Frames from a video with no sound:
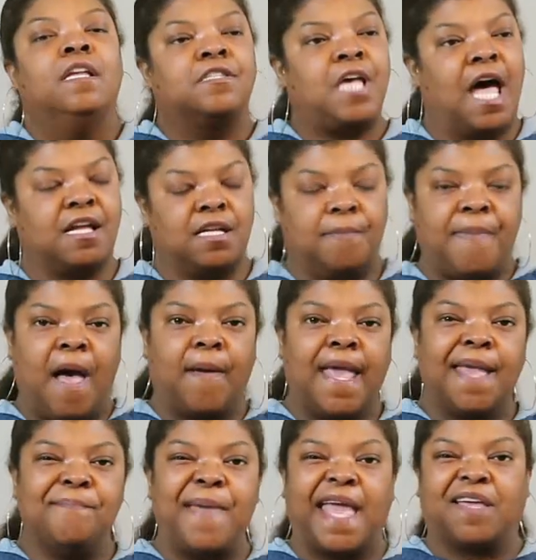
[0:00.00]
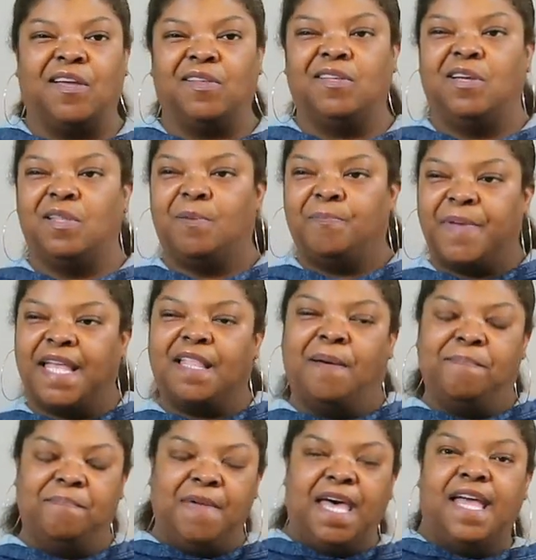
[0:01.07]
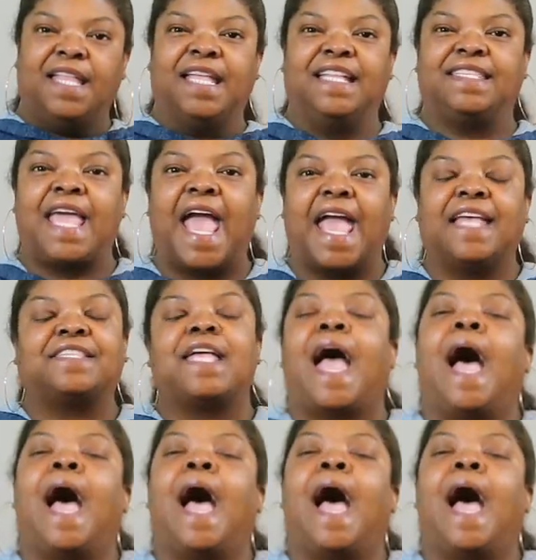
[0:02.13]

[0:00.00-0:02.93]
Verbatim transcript: Talk about he make a little bit of money dancing.